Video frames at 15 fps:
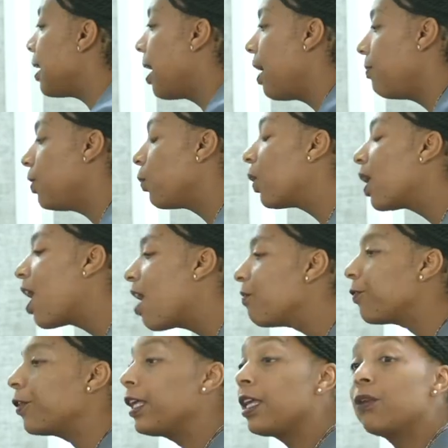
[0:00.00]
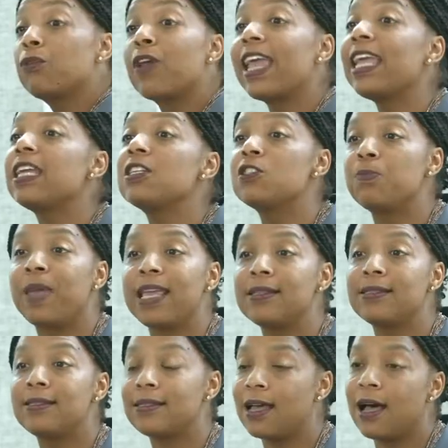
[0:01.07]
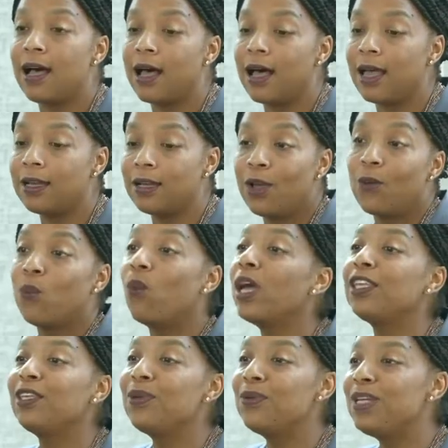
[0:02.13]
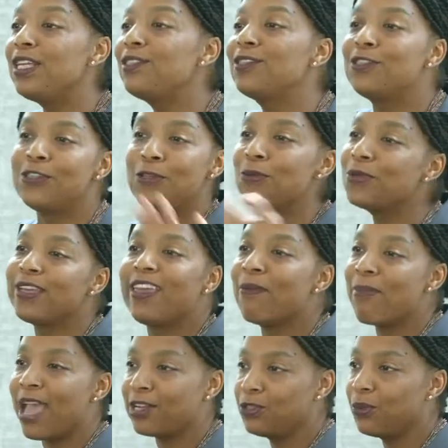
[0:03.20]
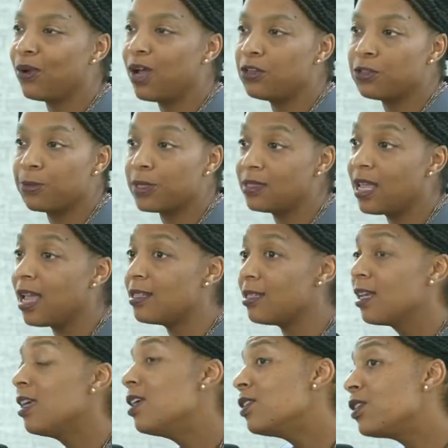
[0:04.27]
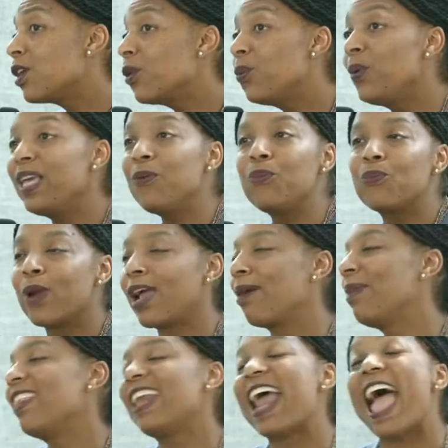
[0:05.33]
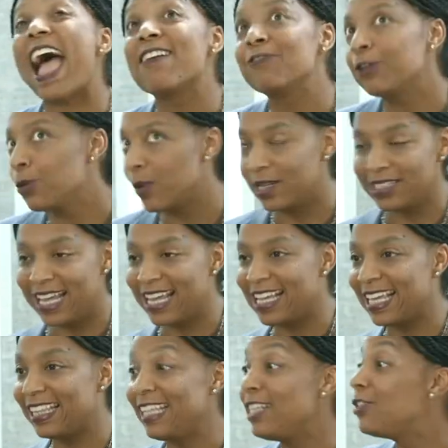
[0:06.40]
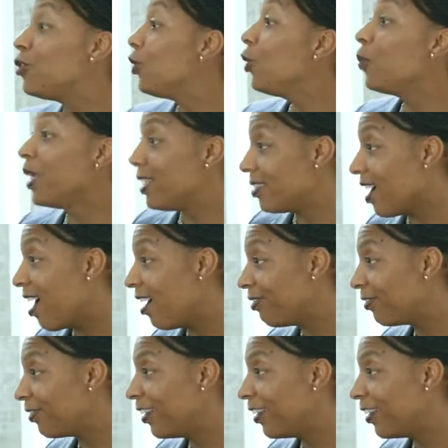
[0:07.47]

um, the recovery can range based on what you need to do to get back to 100%. So we recommend that everyone take at least two weeks off.